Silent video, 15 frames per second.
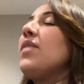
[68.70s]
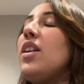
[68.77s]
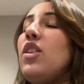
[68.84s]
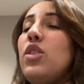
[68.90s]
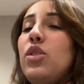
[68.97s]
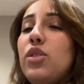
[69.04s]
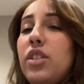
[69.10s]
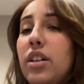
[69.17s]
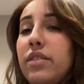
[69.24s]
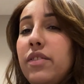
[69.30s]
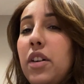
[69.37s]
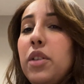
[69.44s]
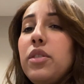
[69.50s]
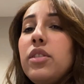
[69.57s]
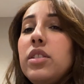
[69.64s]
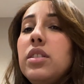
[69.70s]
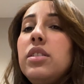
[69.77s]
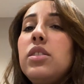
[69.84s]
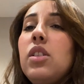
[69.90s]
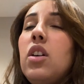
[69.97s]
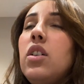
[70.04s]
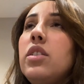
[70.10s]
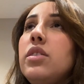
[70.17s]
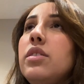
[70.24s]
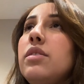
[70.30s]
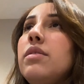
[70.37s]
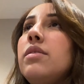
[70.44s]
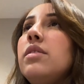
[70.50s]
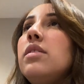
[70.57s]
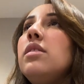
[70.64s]
You're not focused
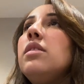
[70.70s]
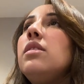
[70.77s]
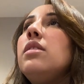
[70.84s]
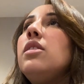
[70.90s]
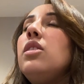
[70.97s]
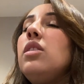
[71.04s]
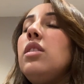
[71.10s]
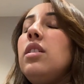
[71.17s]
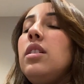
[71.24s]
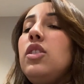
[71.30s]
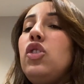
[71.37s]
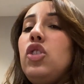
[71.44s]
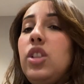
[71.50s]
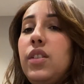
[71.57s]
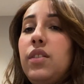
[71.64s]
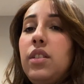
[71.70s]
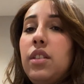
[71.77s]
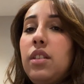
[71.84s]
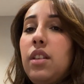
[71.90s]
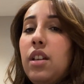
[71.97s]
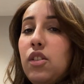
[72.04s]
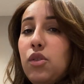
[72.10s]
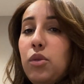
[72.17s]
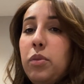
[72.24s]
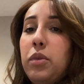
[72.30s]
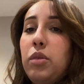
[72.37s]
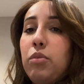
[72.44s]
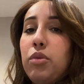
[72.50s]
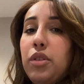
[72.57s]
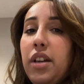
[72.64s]
on achieving things or
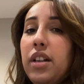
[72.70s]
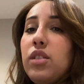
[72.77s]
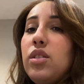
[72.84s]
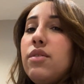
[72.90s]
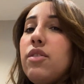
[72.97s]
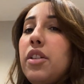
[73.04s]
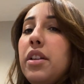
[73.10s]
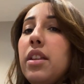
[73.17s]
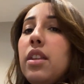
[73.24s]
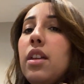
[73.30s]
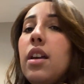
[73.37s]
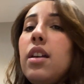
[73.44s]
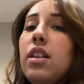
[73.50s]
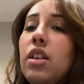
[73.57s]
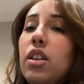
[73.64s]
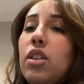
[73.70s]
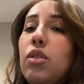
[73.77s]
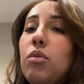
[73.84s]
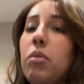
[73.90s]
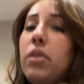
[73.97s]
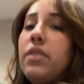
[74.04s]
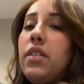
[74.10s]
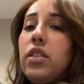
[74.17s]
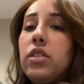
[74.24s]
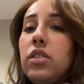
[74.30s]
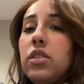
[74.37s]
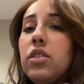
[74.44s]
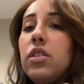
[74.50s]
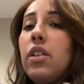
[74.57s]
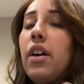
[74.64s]
being productive or anything. You're more
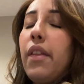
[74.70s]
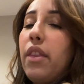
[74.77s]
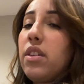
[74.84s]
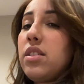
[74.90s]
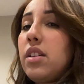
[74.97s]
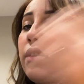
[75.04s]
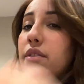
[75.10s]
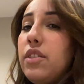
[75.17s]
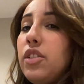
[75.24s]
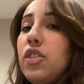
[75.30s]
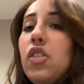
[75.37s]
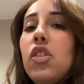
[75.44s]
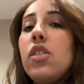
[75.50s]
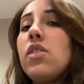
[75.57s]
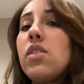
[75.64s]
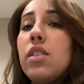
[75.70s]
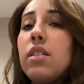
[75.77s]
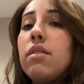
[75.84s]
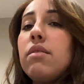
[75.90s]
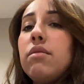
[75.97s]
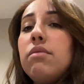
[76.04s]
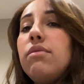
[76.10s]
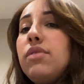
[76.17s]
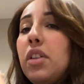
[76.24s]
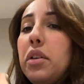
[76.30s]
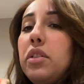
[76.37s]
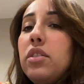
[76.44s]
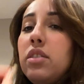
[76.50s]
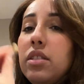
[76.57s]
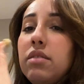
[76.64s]
focused on other stuff, religious and
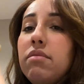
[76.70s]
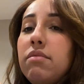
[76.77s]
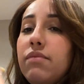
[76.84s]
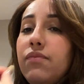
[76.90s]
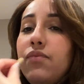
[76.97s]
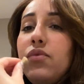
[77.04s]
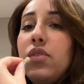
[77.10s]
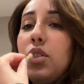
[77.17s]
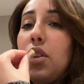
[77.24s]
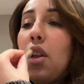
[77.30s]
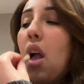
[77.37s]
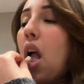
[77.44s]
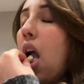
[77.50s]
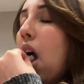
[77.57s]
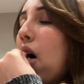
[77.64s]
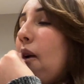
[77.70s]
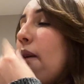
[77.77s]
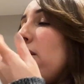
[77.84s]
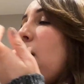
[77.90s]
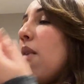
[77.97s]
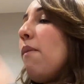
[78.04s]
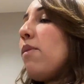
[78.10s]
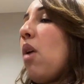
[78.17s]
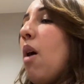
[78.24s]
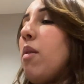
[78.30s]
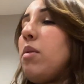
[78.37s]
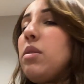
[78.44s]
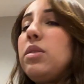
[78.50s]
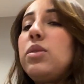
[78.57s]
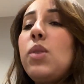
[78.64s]
faith and yeah,
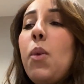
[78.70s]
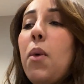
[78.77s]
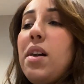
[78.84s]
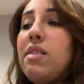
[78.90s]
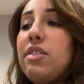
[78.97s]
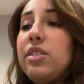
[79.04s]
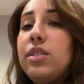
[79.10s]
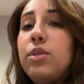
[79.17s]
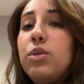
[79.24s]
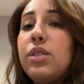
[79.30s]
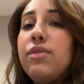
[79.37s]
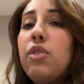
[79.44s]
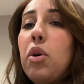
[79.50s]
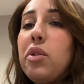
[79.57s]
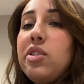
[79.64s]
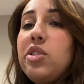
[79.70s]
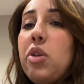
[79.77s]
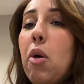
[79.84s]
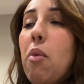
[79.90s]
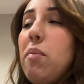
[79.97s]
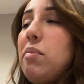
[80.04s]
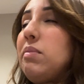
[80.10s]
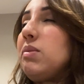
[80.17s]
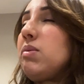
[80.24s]
whatever we focus on.